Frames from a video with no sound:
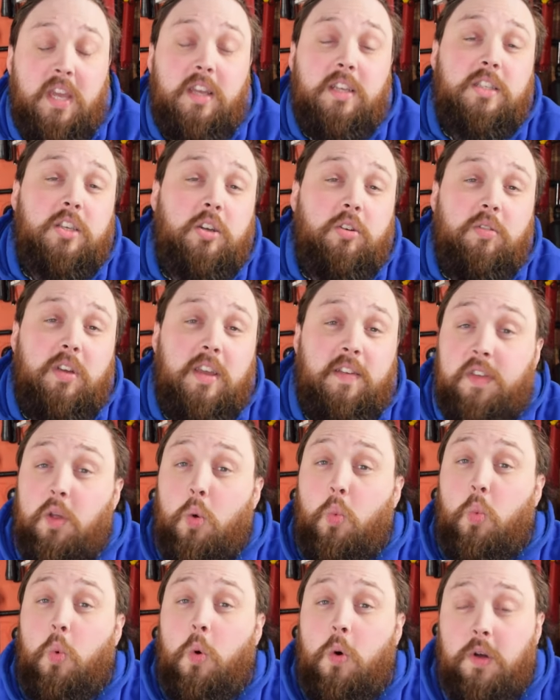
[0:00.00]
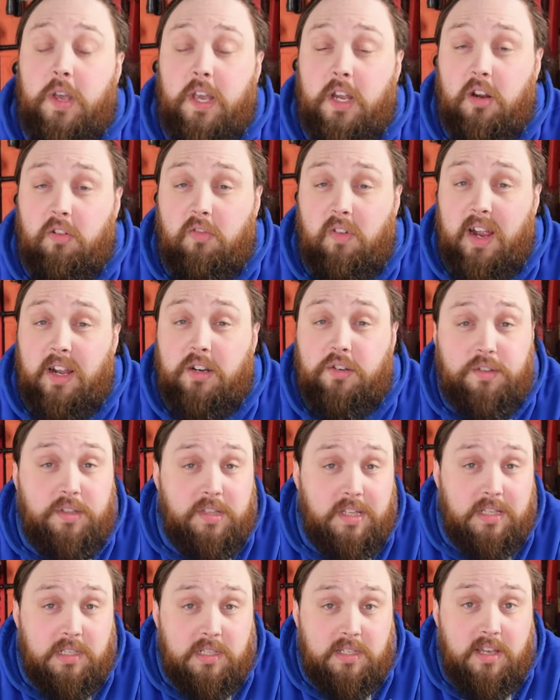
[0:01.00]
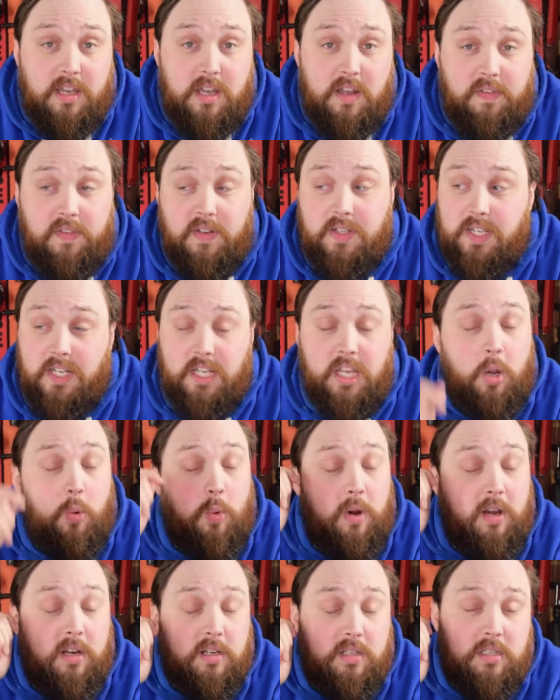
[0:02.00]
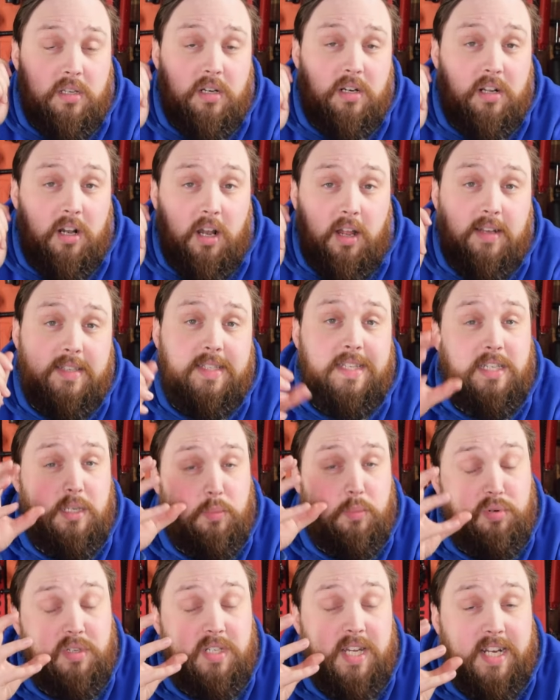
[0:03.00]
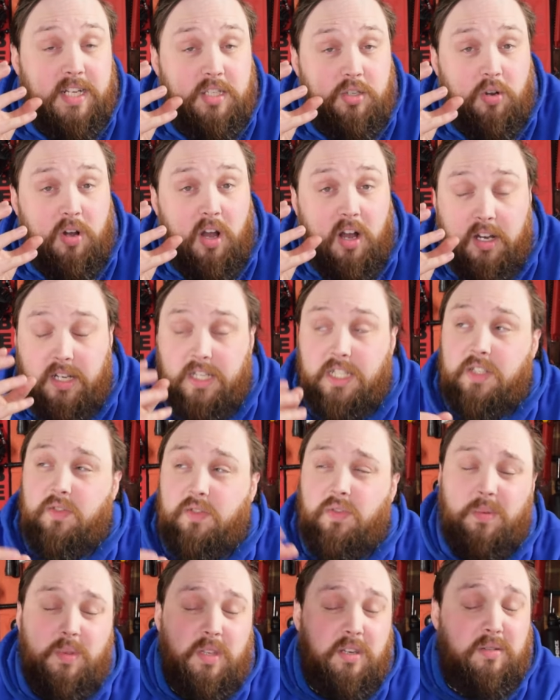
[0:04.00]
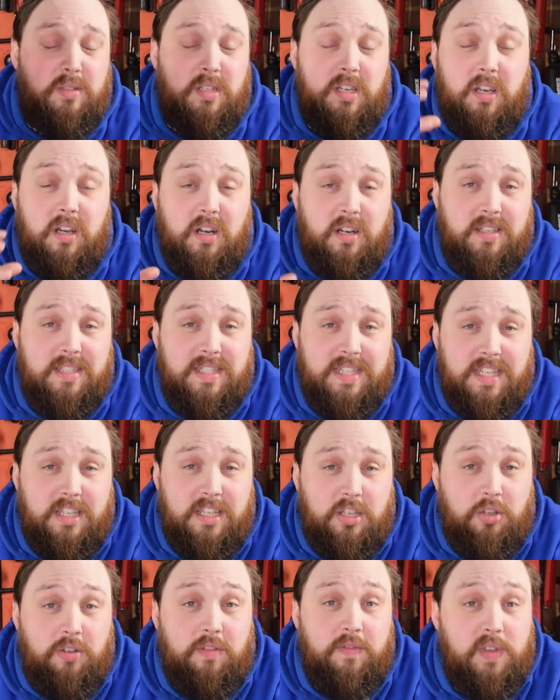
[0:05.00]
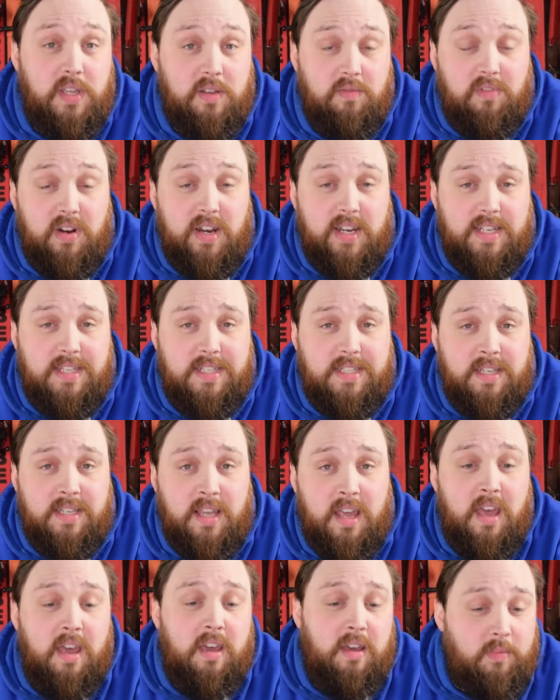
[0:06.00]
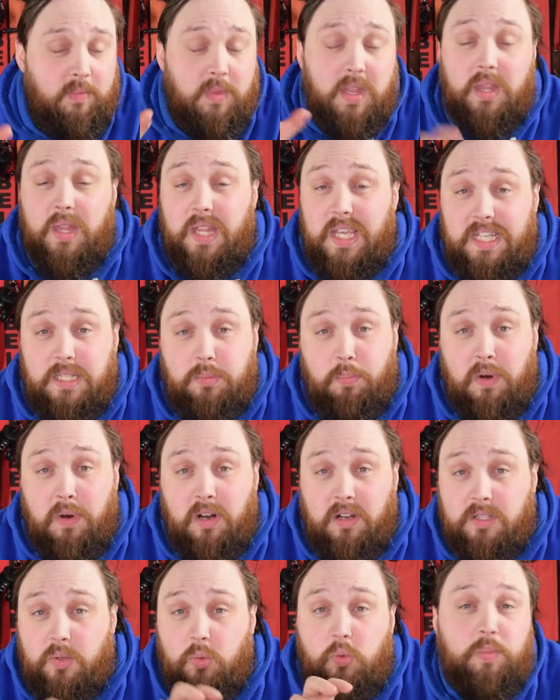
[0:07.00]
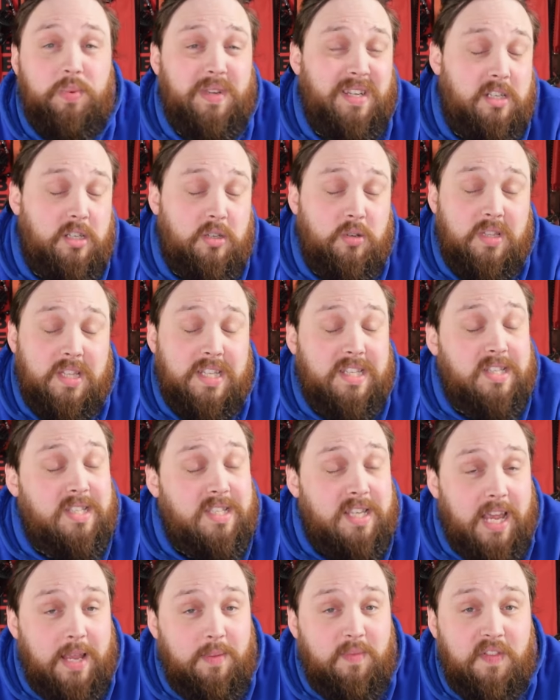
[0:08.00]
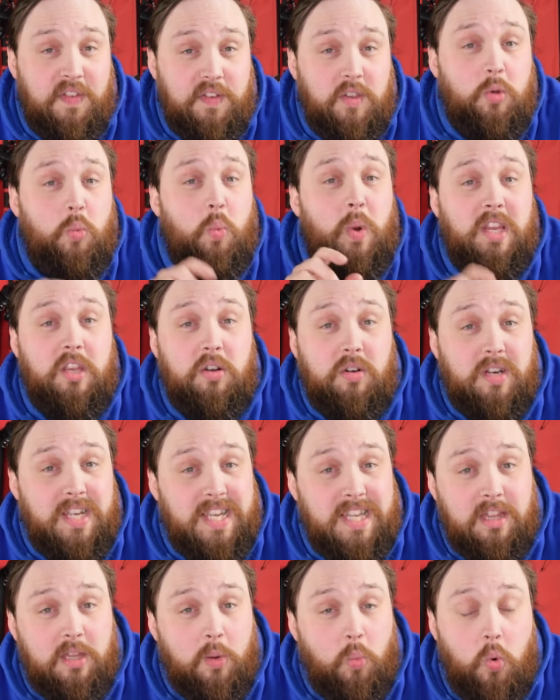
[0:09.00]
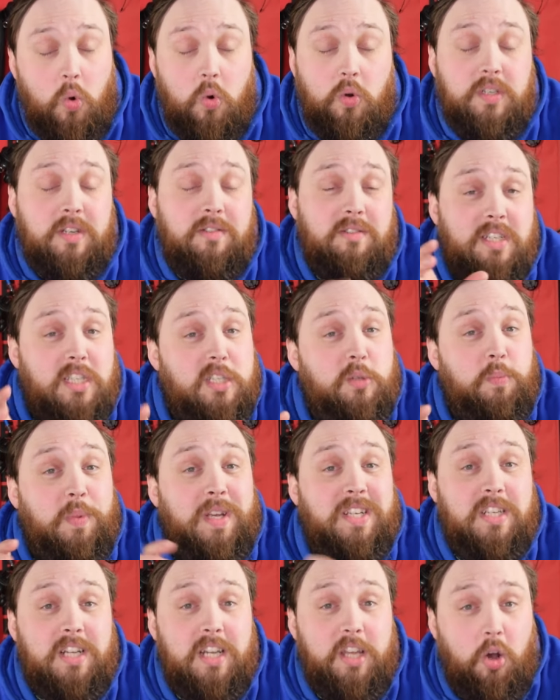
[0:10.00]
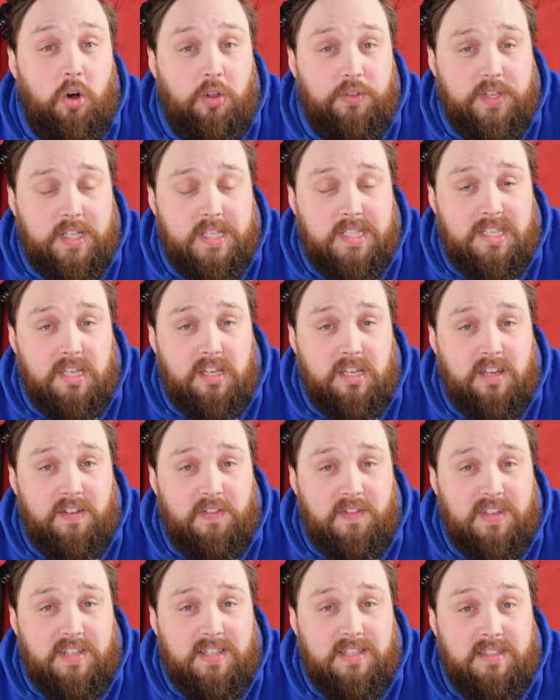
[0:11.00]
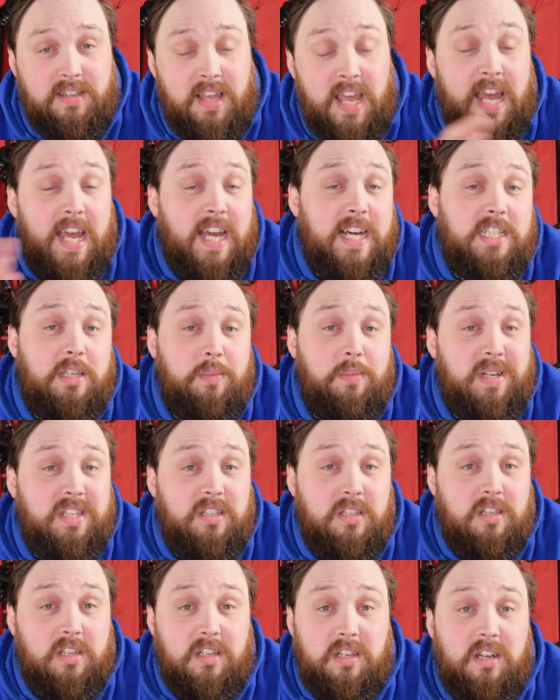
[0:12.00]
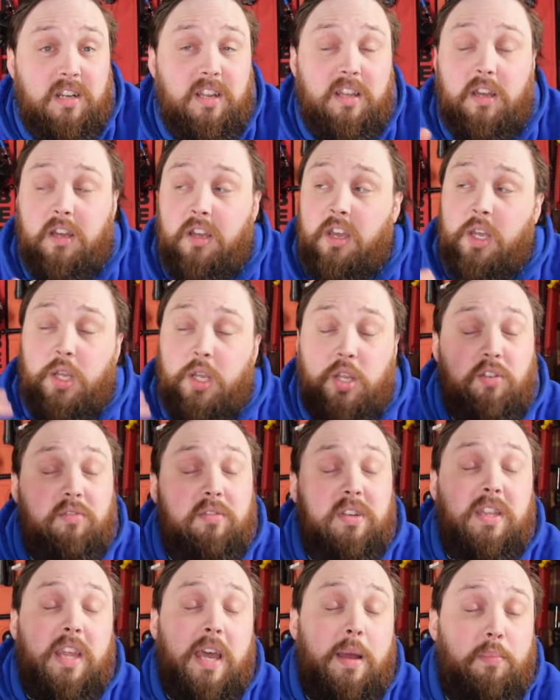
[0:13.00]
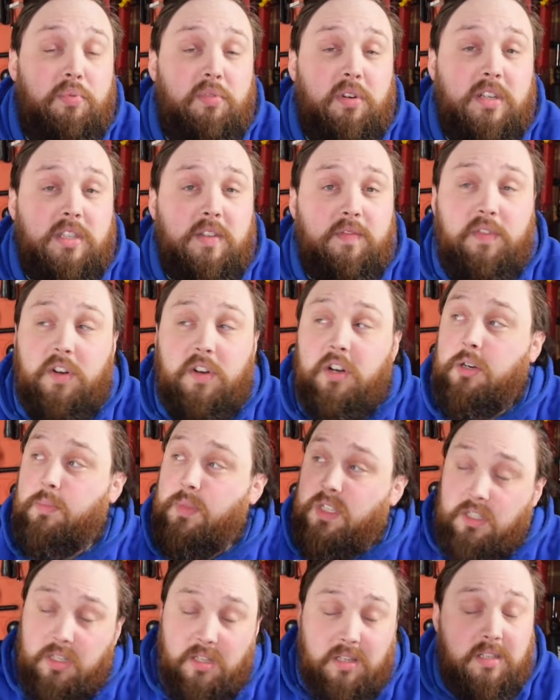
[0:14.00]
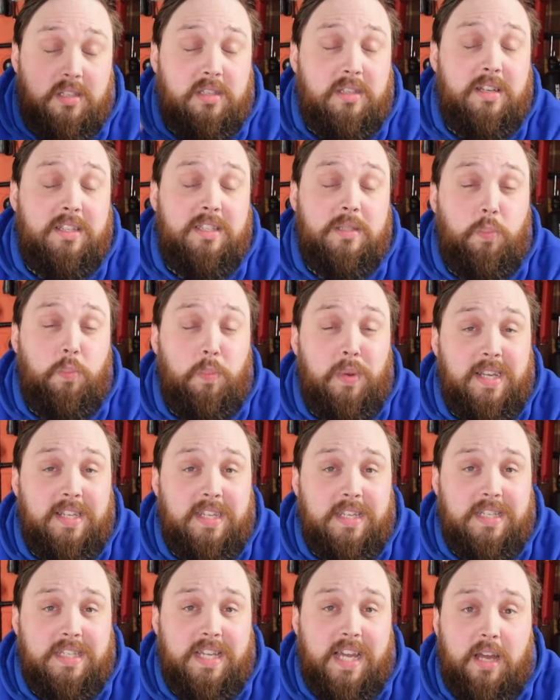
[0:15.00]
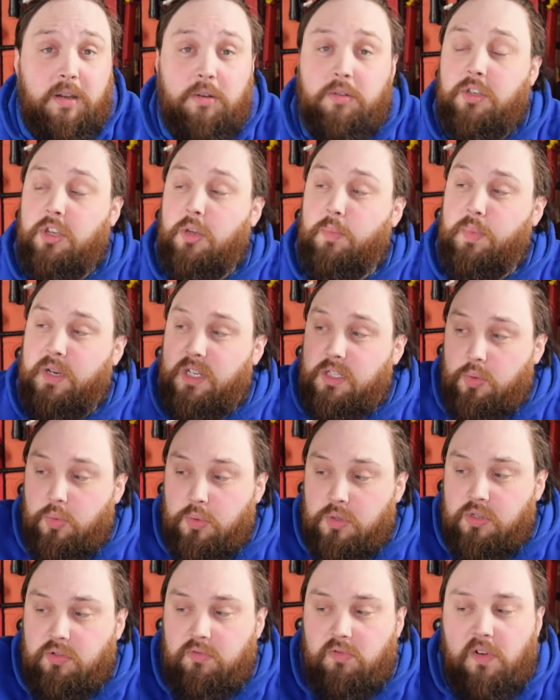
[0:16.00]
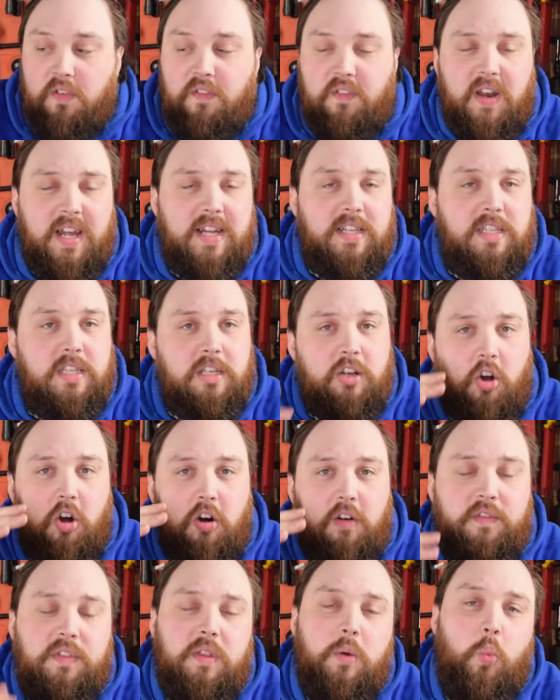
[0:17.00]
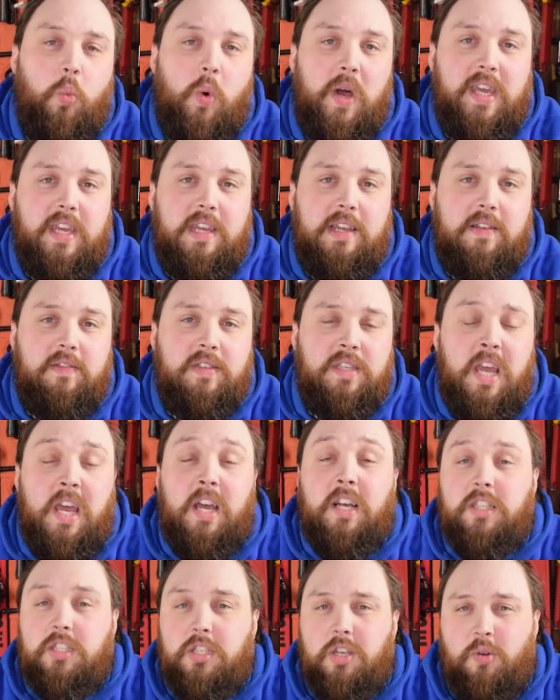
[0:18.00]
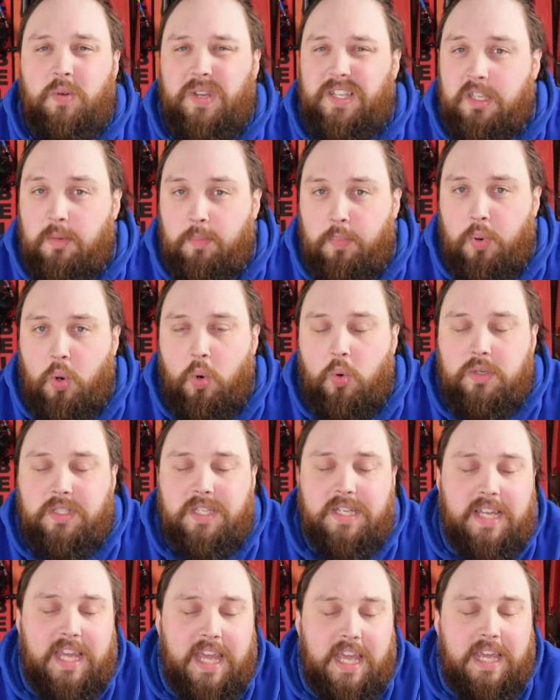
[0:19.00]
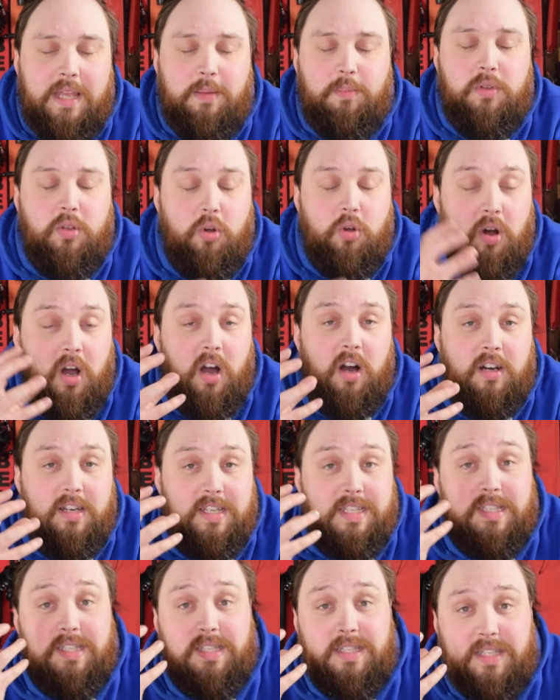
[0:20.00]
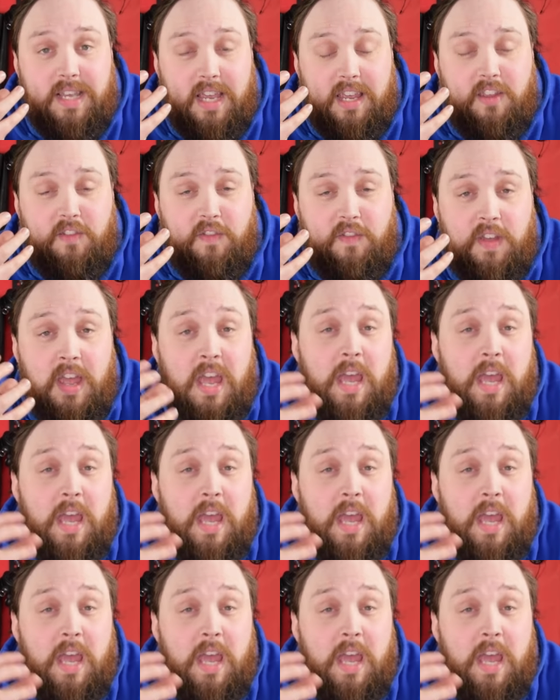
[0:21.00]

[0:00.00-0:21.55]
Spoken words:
So if you're walking around on the surface and you're wearing sunglasses to protect your eyes from those nasty UV rays, then these masks will be doing the same for you when you're in the water and especially on the surface. As I mentioned earlier, you're in that bright environment, so the sun's beating down on you, but it's also reflecting off the waves. So it's important to keep your eyes safe